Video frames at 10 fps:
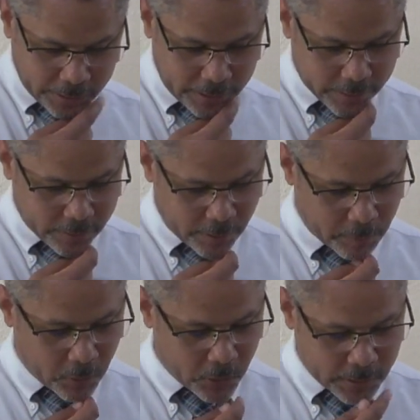is there
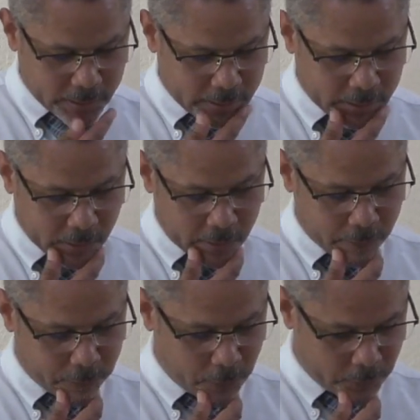because it's singular
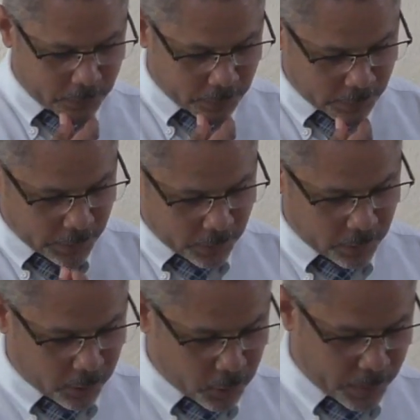fruit.
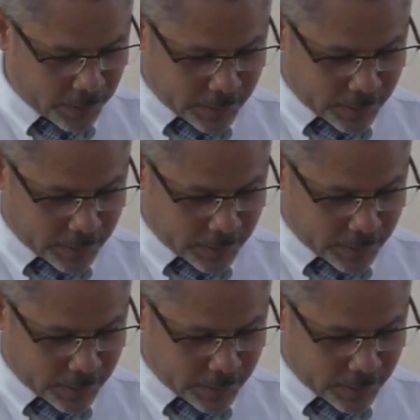Notice what it